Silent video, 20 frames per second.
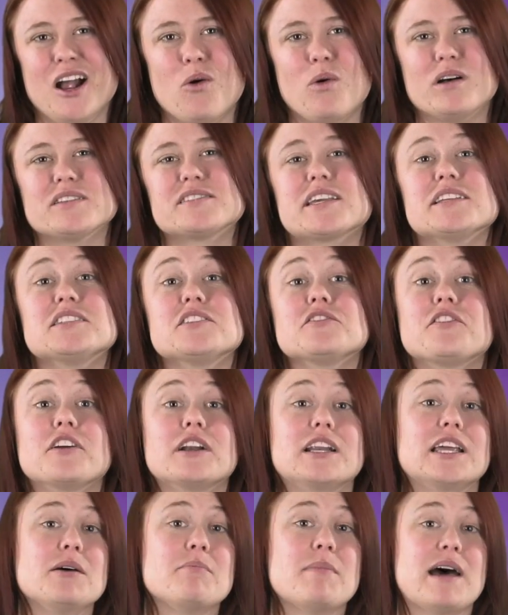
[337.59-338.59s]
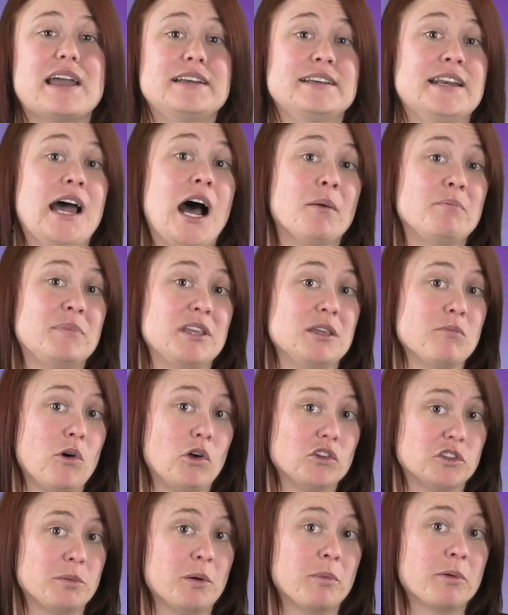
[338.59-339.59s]
While schizophrenia might not be
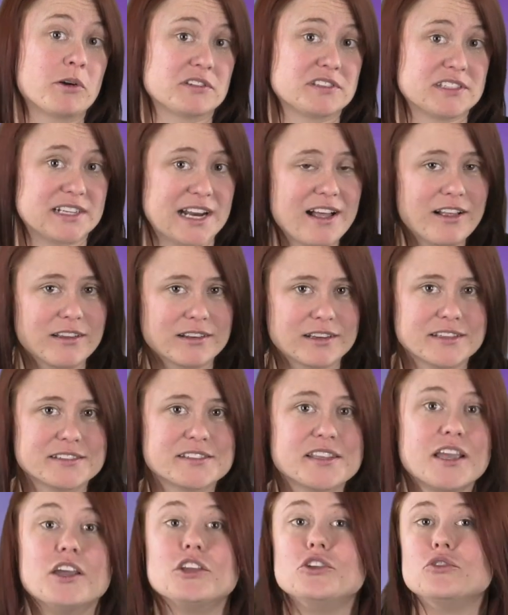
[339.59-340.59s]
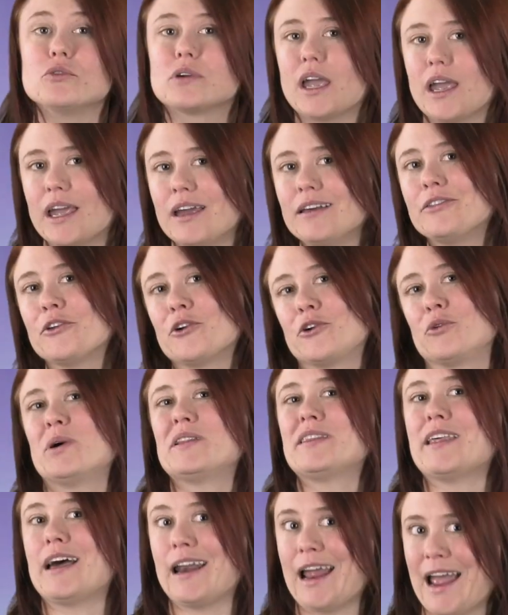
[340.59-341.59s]
multiple personalities, you can learn
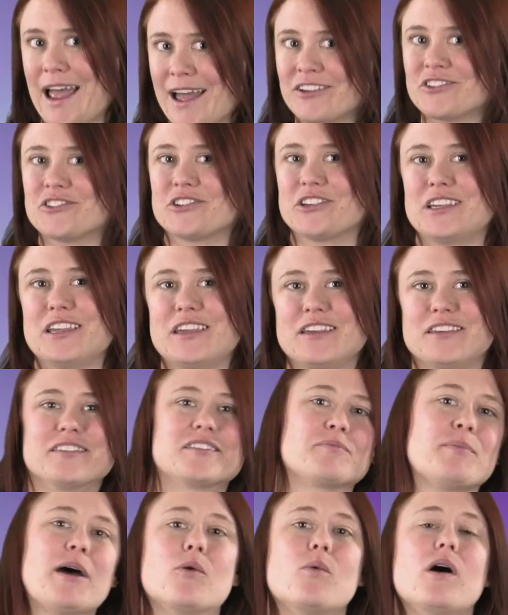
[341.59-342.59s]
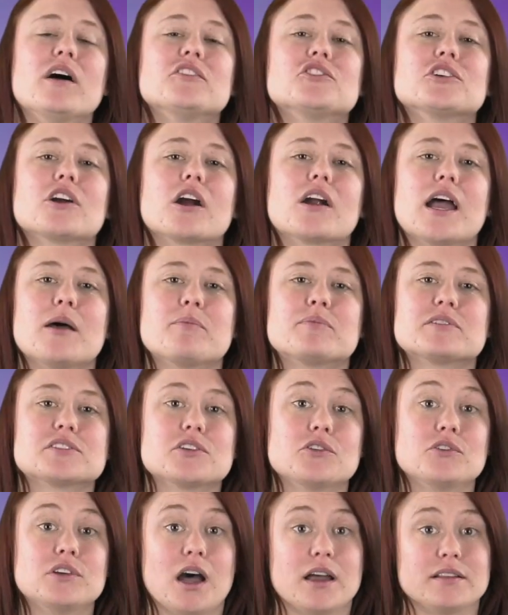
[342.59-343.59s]
what that actually is by watching our
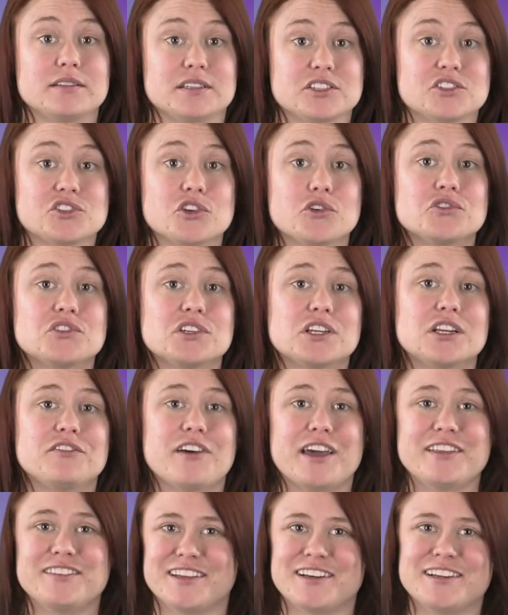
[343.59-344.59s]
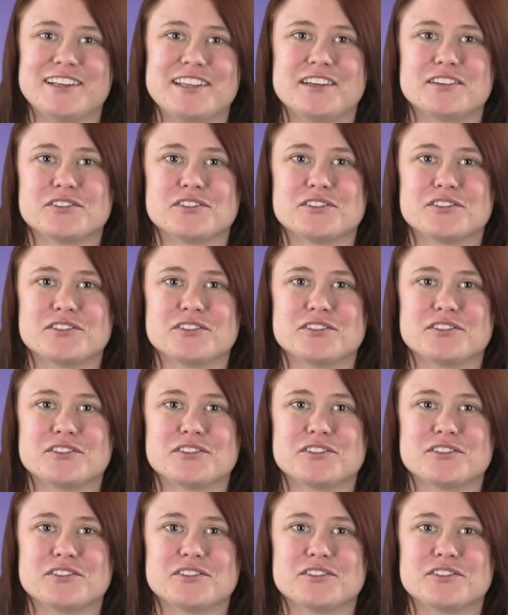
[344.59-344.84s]
episode on dissociative identity